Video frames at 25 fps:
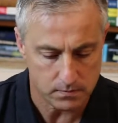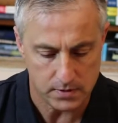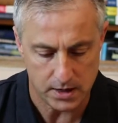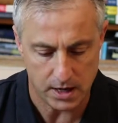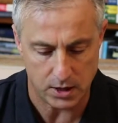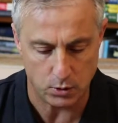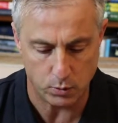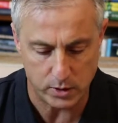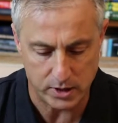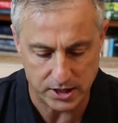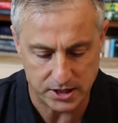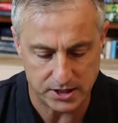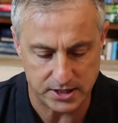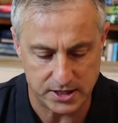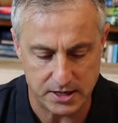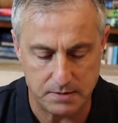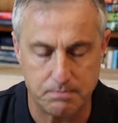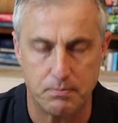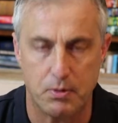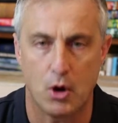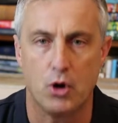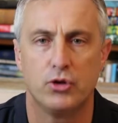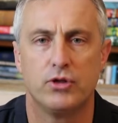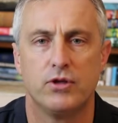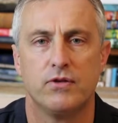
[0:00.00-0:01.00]
And we see
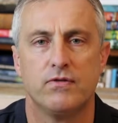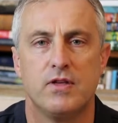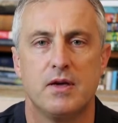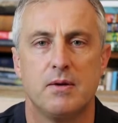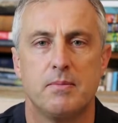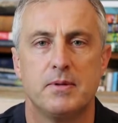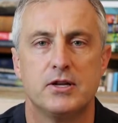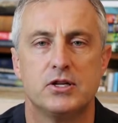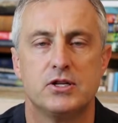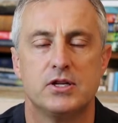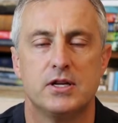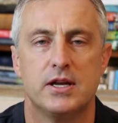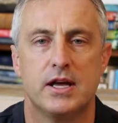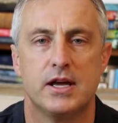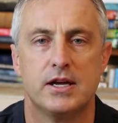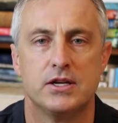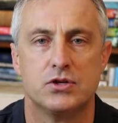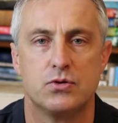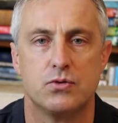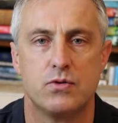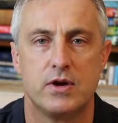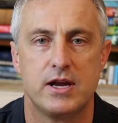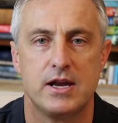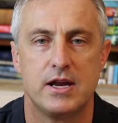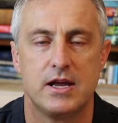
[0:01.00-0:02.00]
both of them in
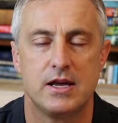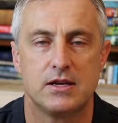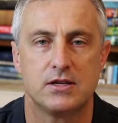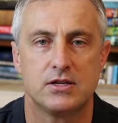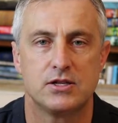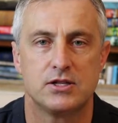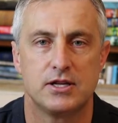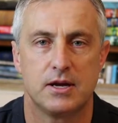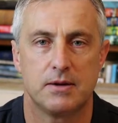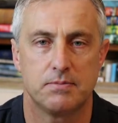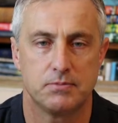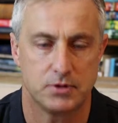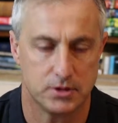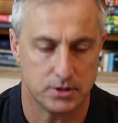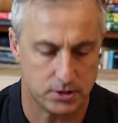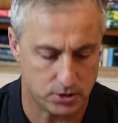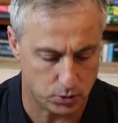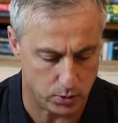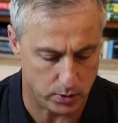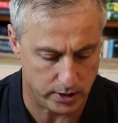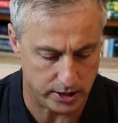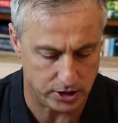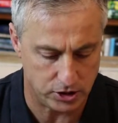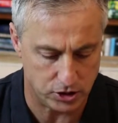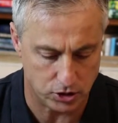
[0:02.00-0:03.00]
today's readings, chapters
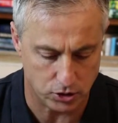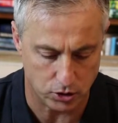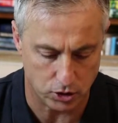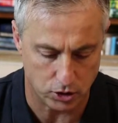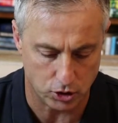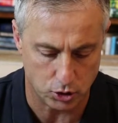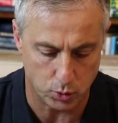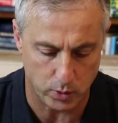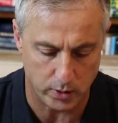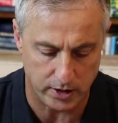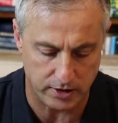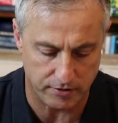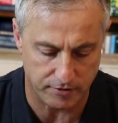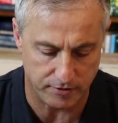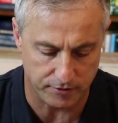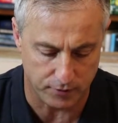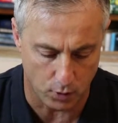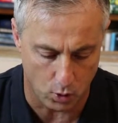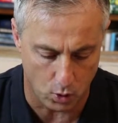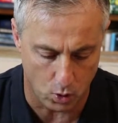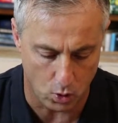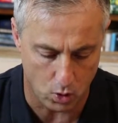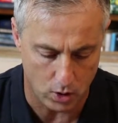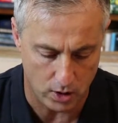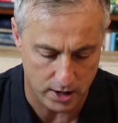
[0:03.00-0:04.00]
22 to
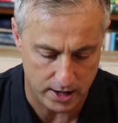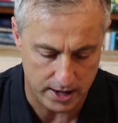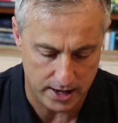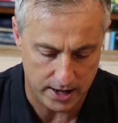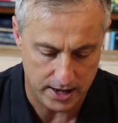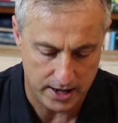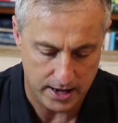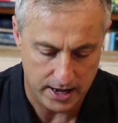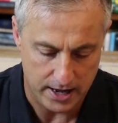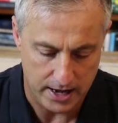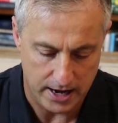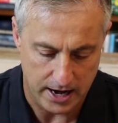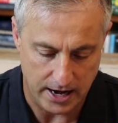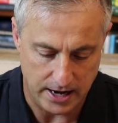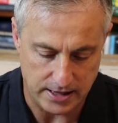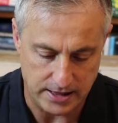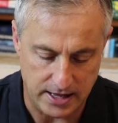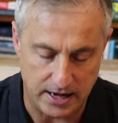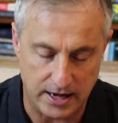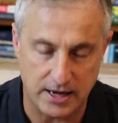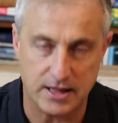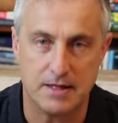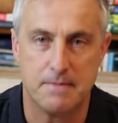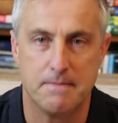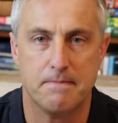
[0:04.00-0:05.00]
24. And
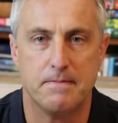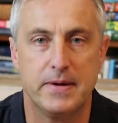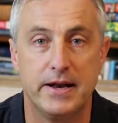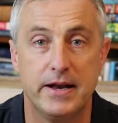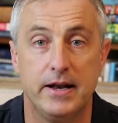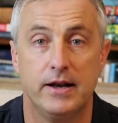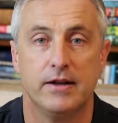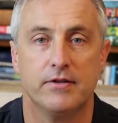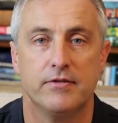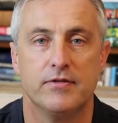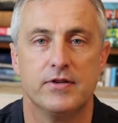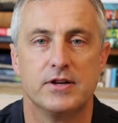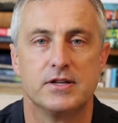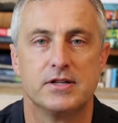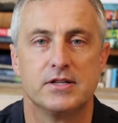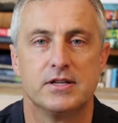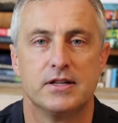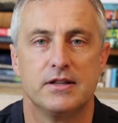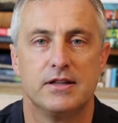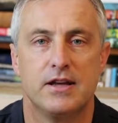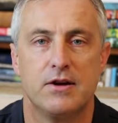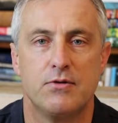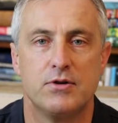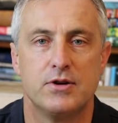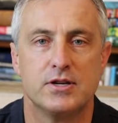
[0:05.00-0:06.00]
then in the middle of it,
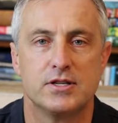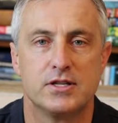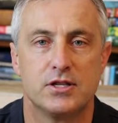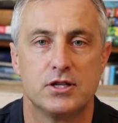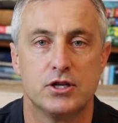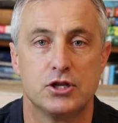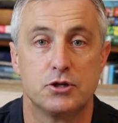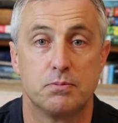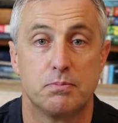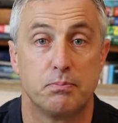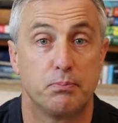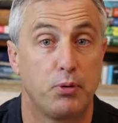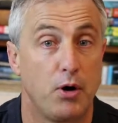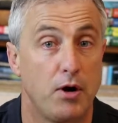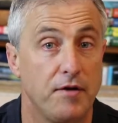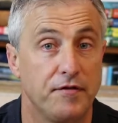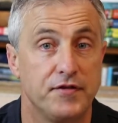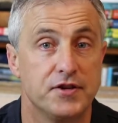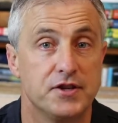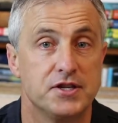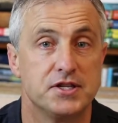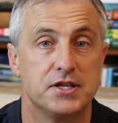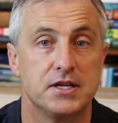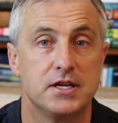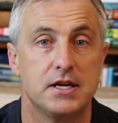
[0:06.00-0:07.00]
there is this
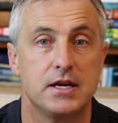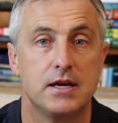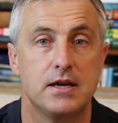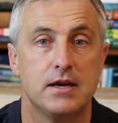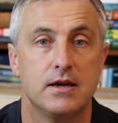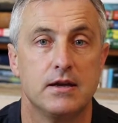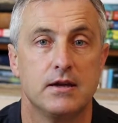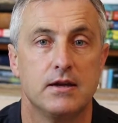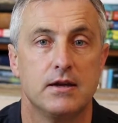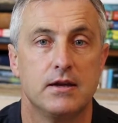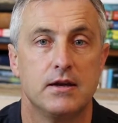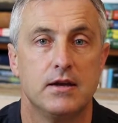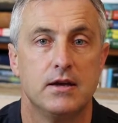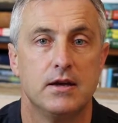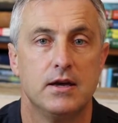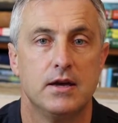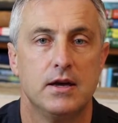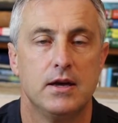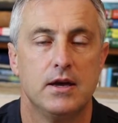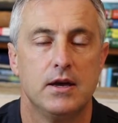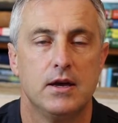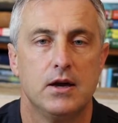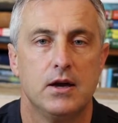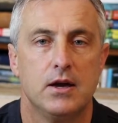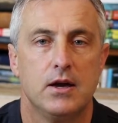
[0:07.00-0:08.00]
prophecy
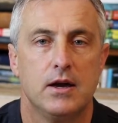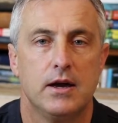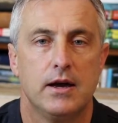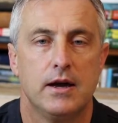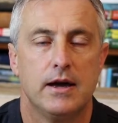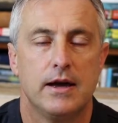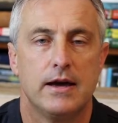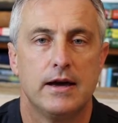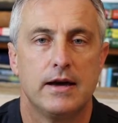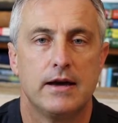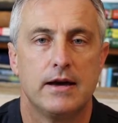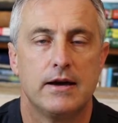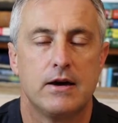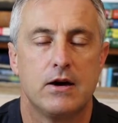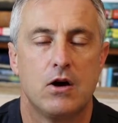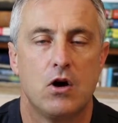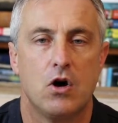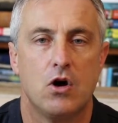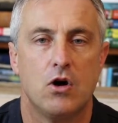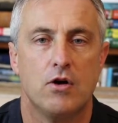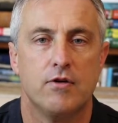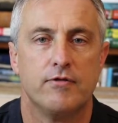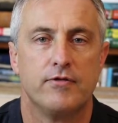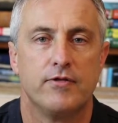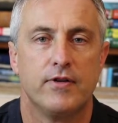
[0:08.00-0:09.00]
uh,
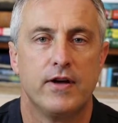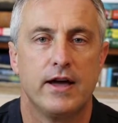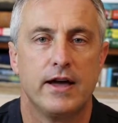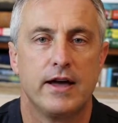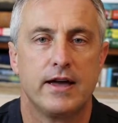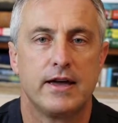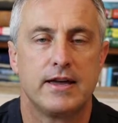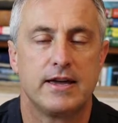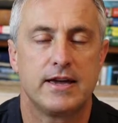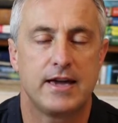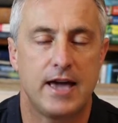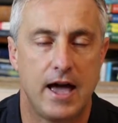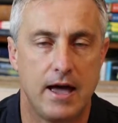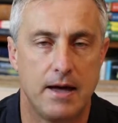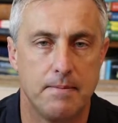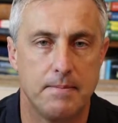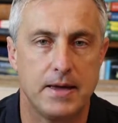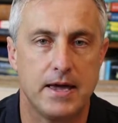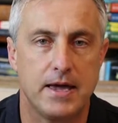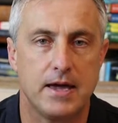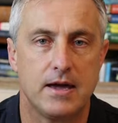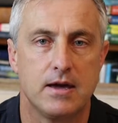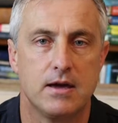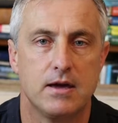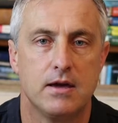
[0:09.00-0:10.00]
of a
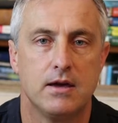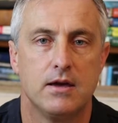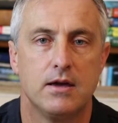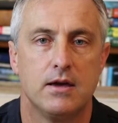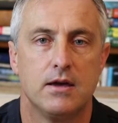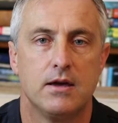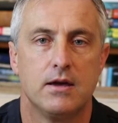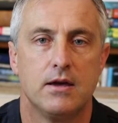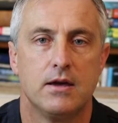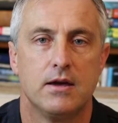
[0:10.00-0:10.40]
coming